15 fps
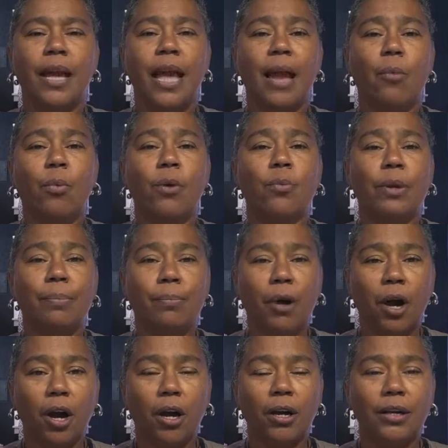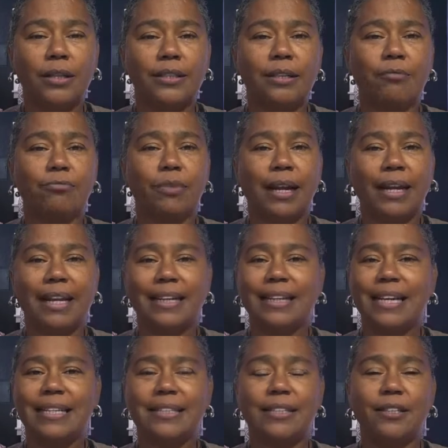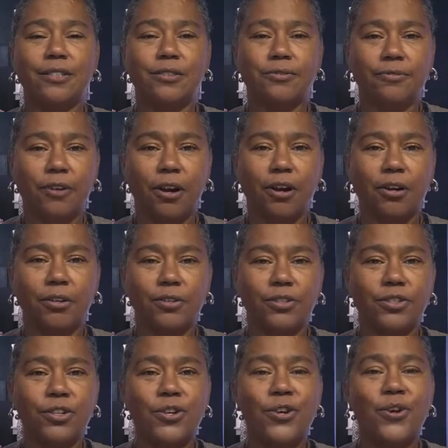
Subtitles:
And when we pause and recognize that it's false,